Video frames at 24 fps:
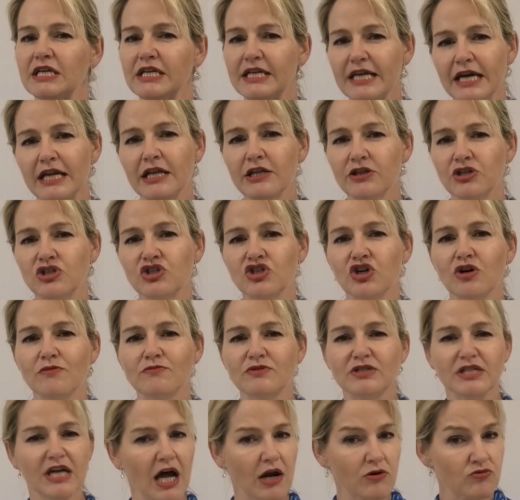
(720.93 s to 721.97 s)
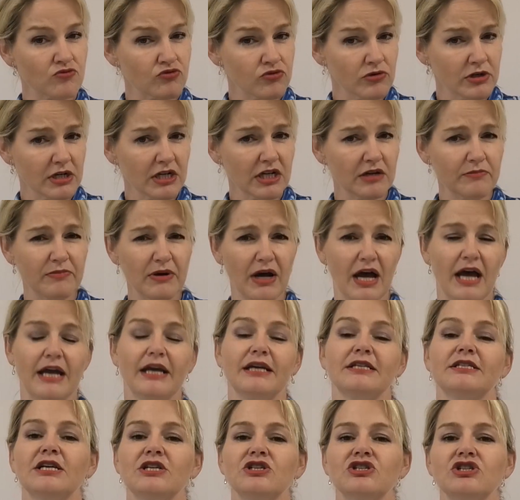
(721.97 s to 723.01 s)
and getting the job done, really
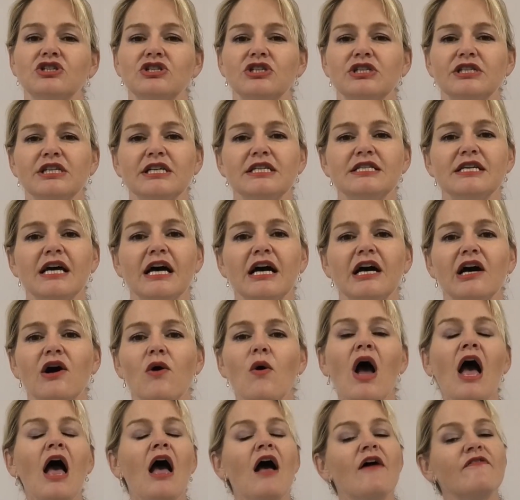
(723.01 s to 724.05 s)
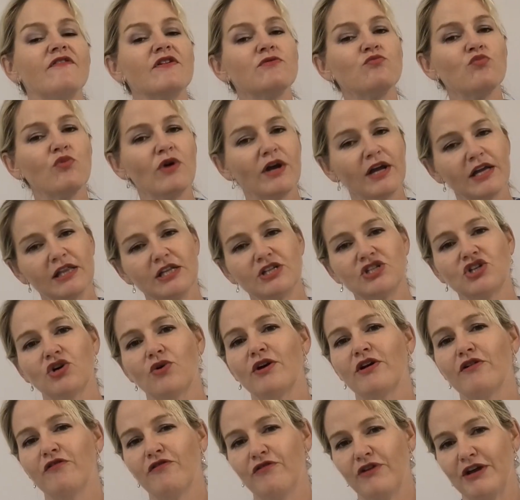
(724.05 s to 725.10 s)
paying attention to detail, then
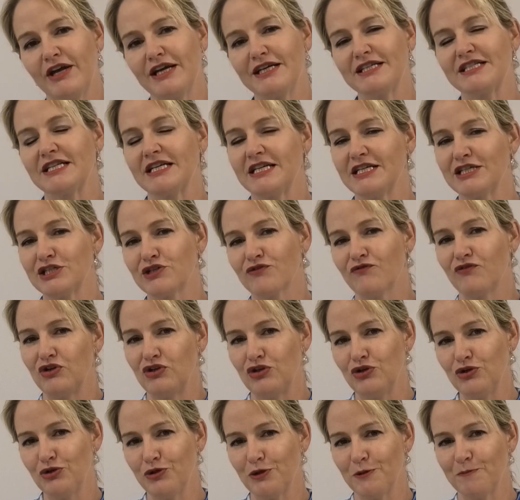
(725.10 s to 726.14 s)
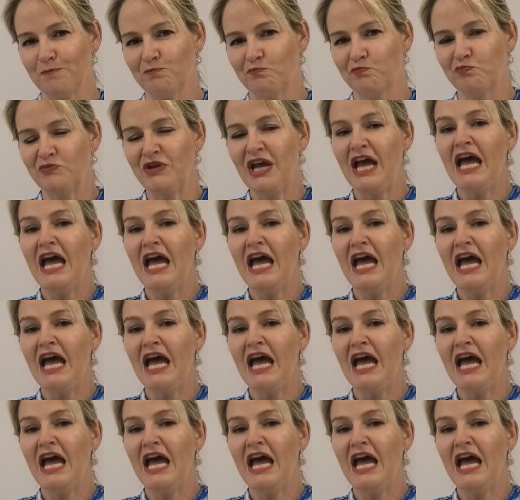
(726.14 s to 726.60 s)
regulatory affairs is for you.